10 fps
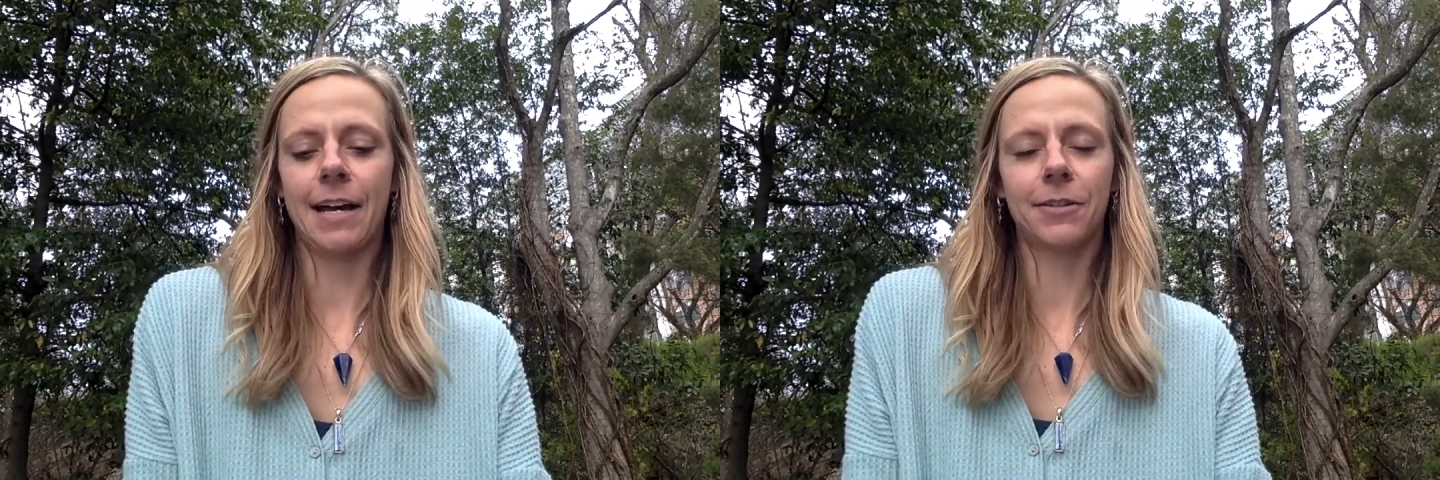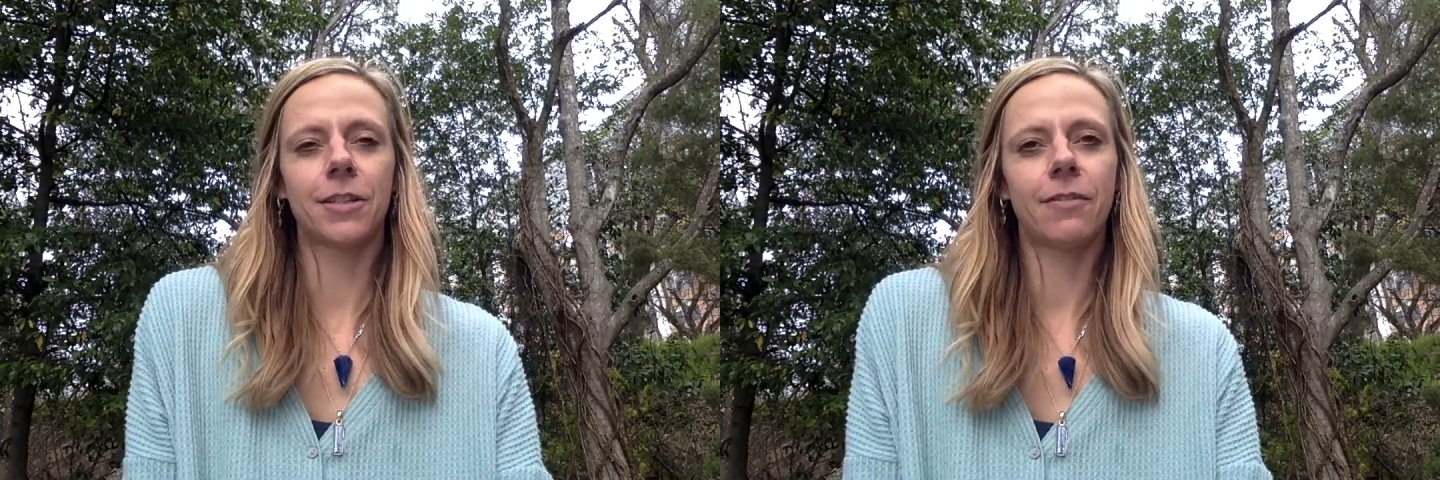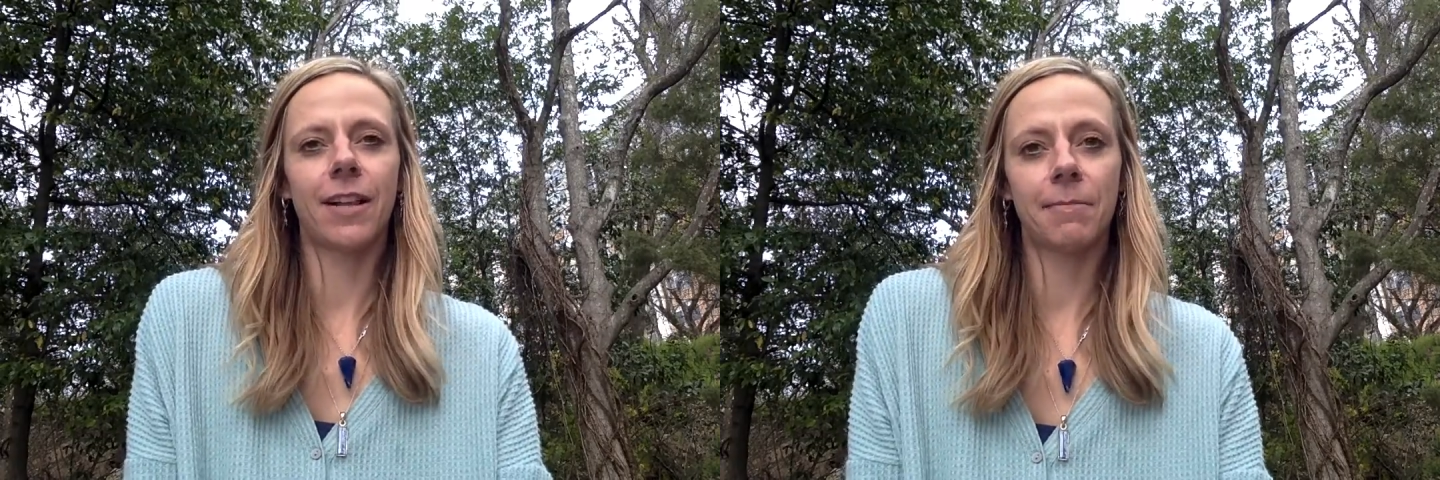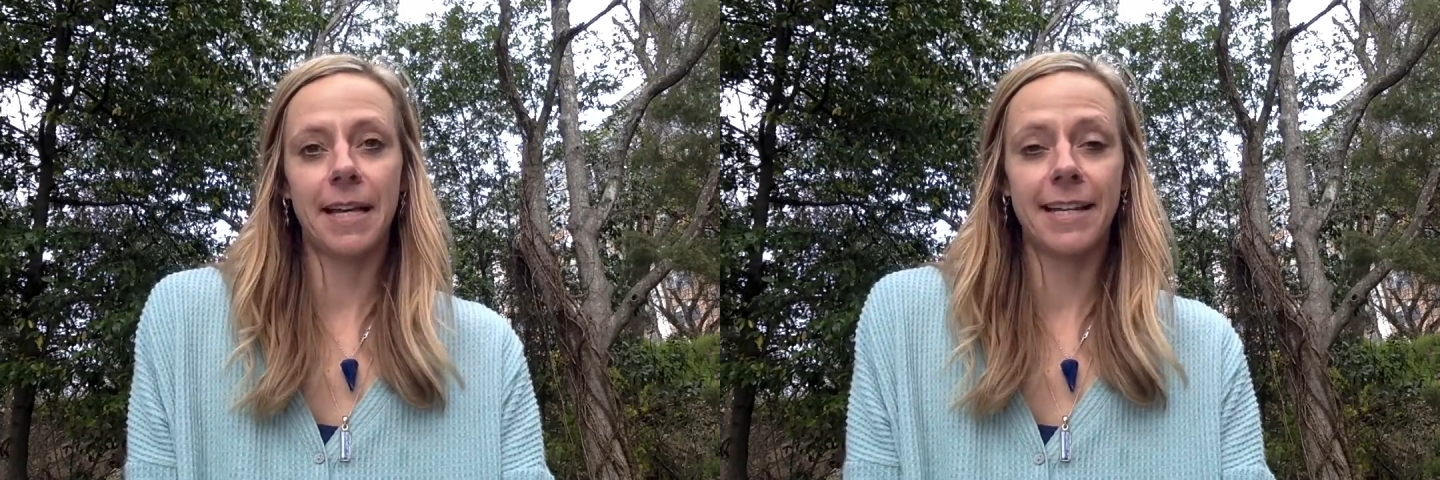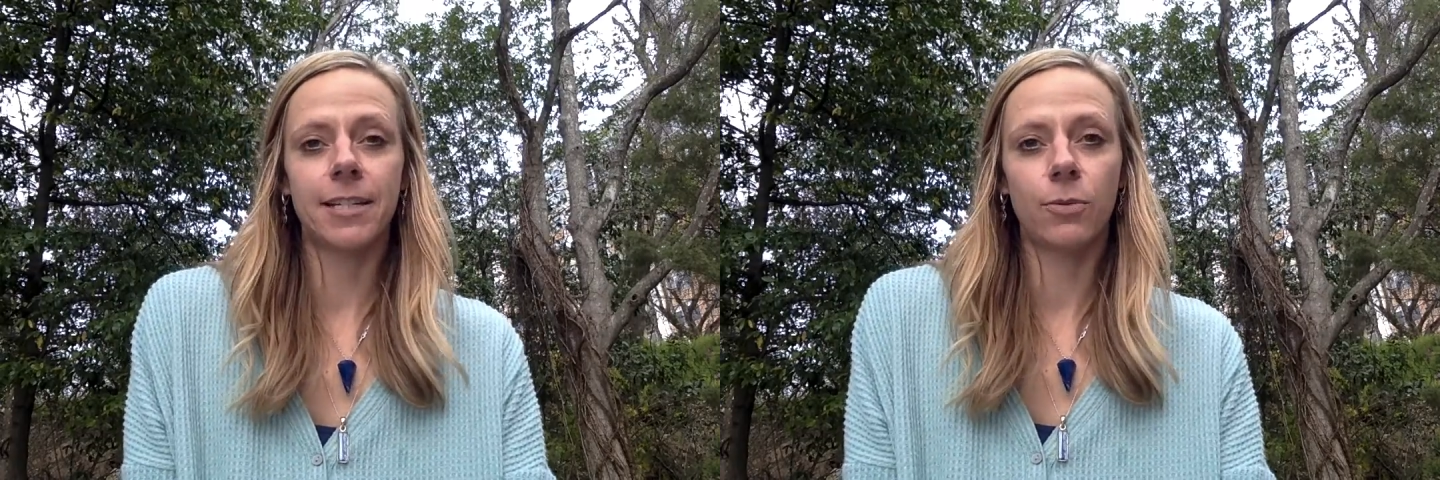to develop
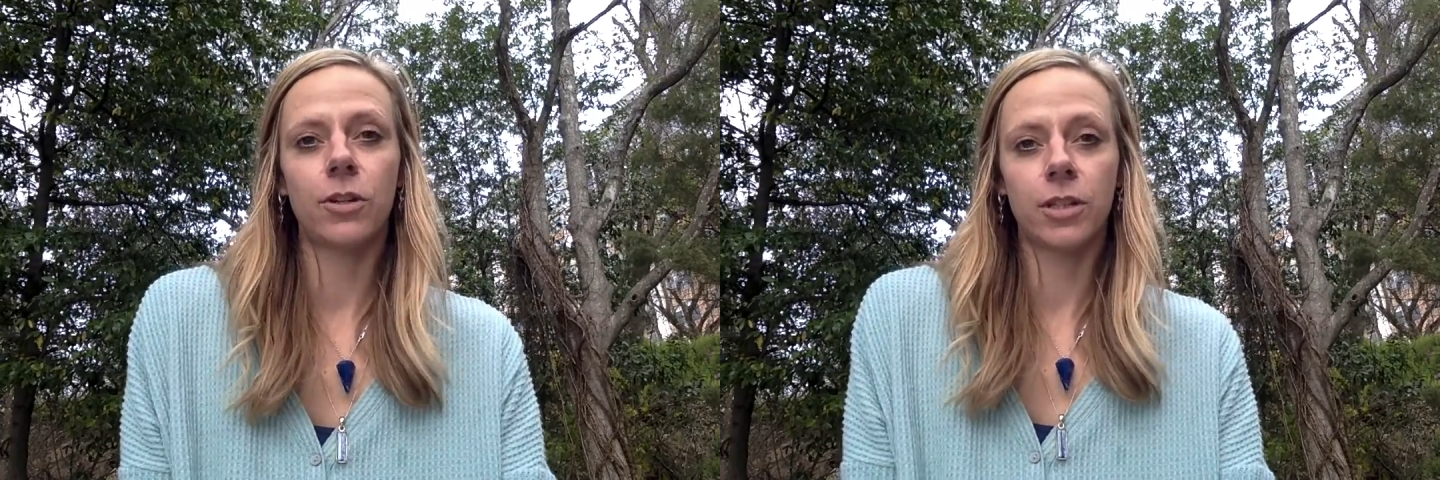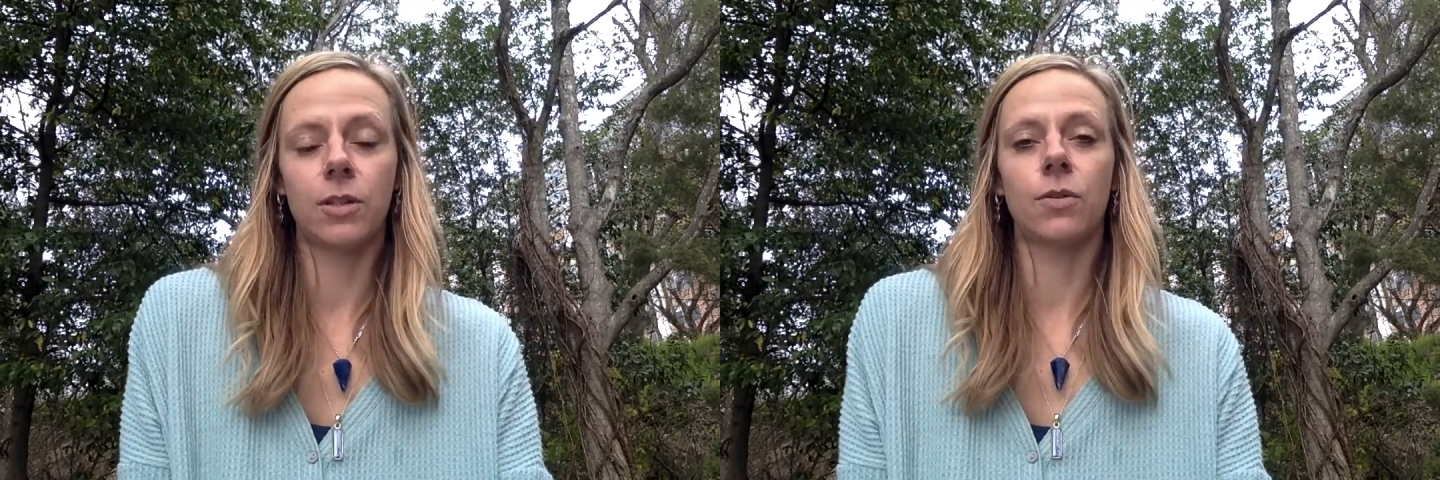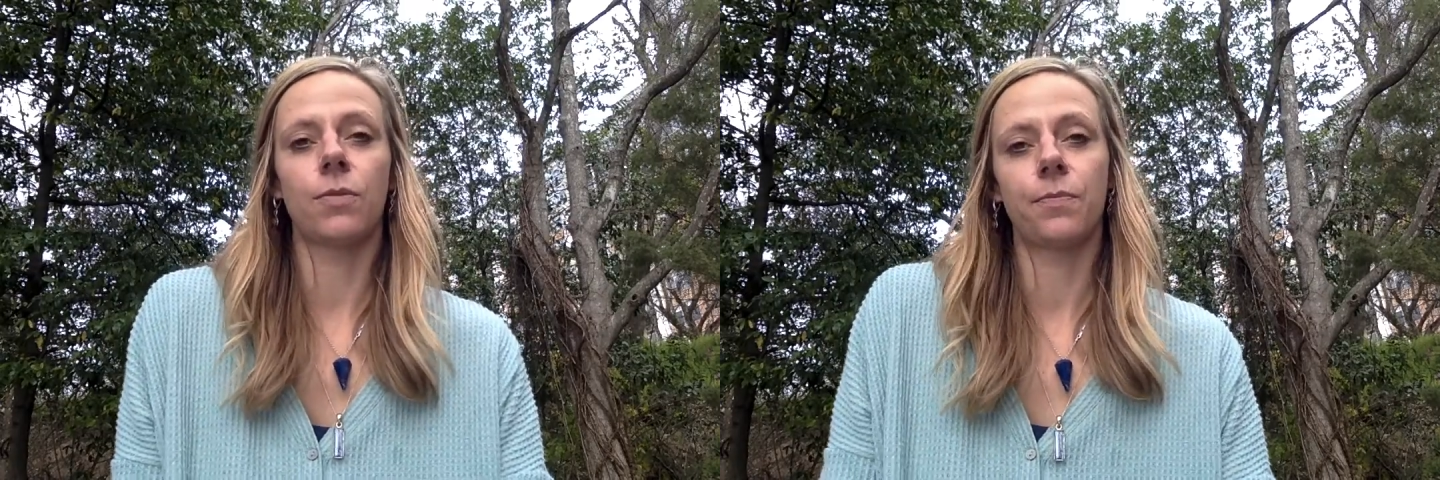that intuition